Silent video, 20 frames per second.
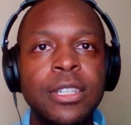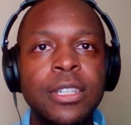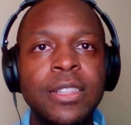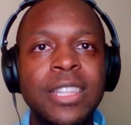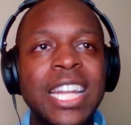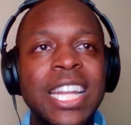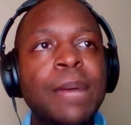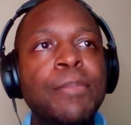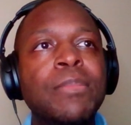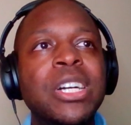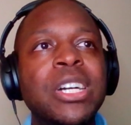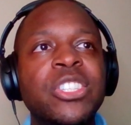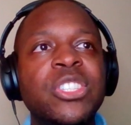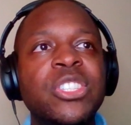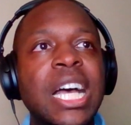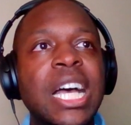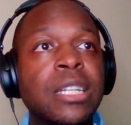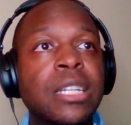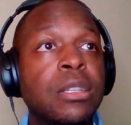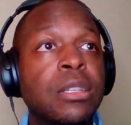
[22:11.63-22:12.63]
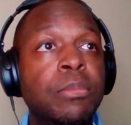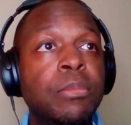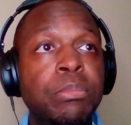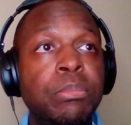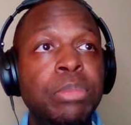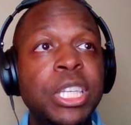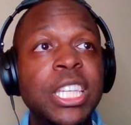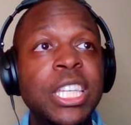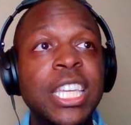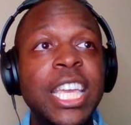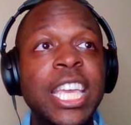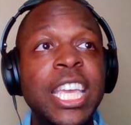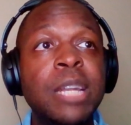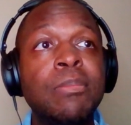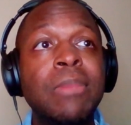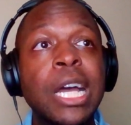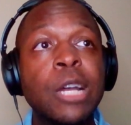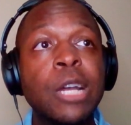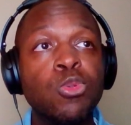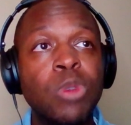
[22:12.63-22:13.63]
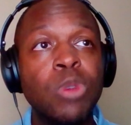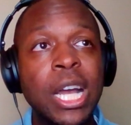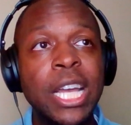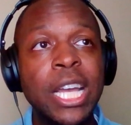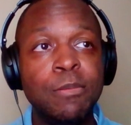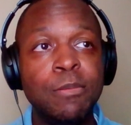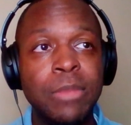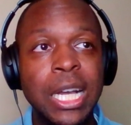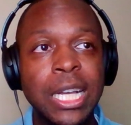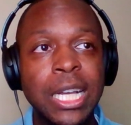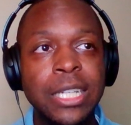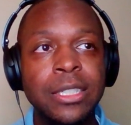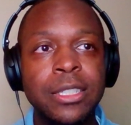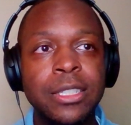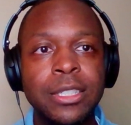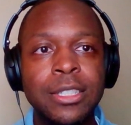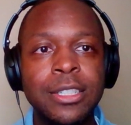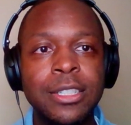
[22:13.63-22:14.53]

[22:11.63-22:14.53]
that I must not be in my right mind.